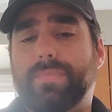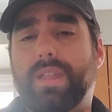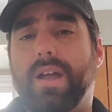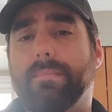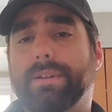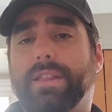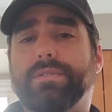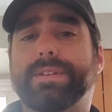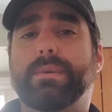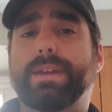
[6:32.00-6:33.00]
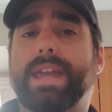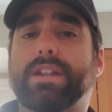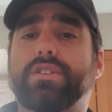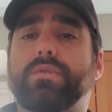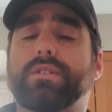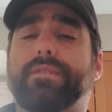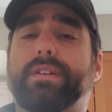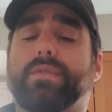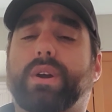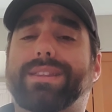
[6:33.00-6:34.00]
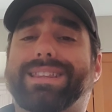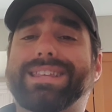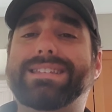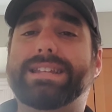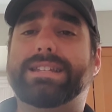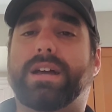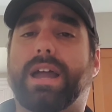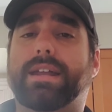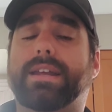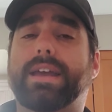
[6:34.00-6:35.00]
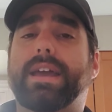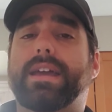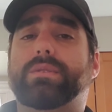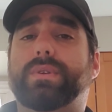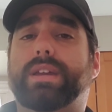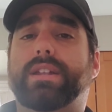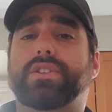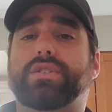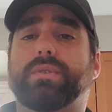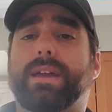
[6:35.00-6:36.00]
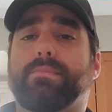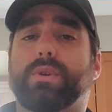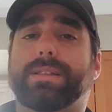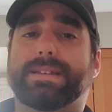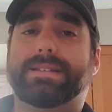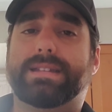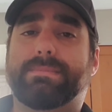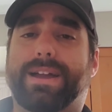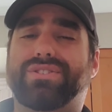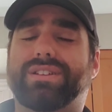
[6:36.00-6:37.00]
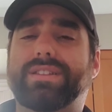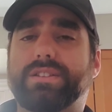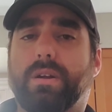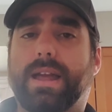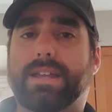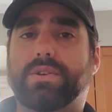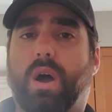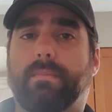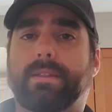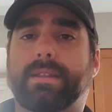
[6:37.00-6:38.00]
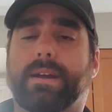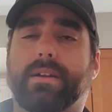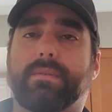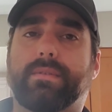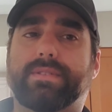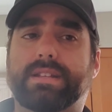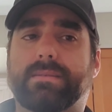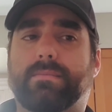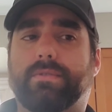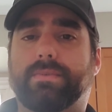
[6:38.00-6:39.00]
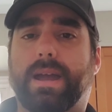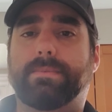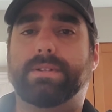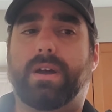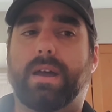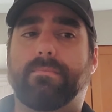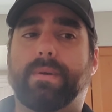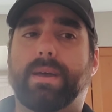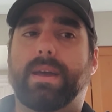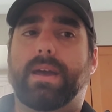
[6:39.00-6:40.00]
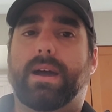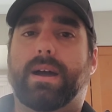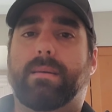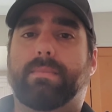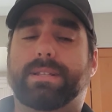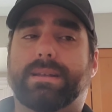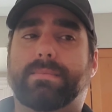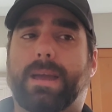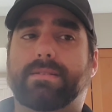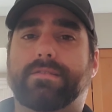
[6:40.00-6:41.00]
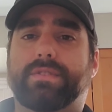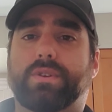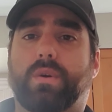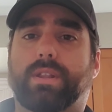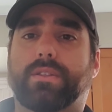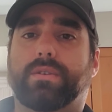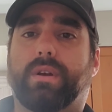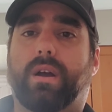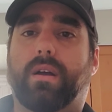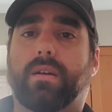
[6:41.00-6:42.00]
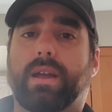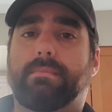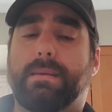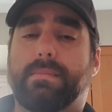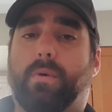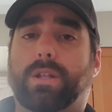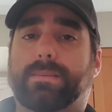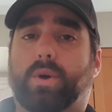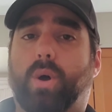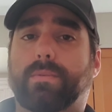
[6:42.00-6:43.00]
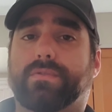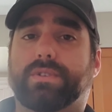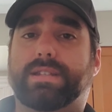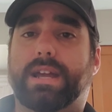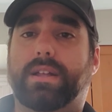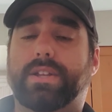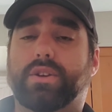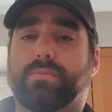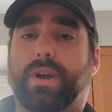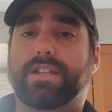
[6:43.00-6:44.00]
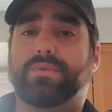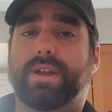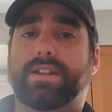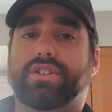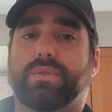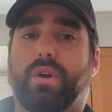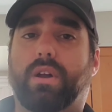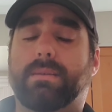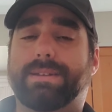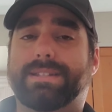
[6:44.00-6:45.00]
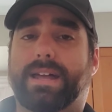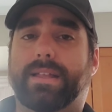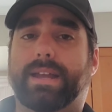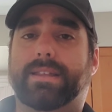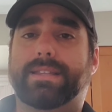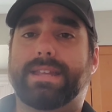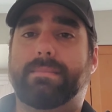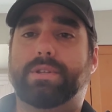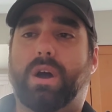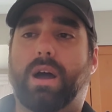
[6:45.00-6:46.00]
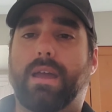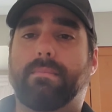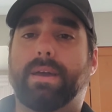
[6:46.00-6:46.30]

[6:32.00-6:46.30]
Another thing that we can do is if you're on the listing side is we can do a pre-list inspection. And these aren't as common in the area. We've seen them from time to time, but sometimes if you know that there are maybe multiple homes for sale in your price range and they're all going to be selling at the same time,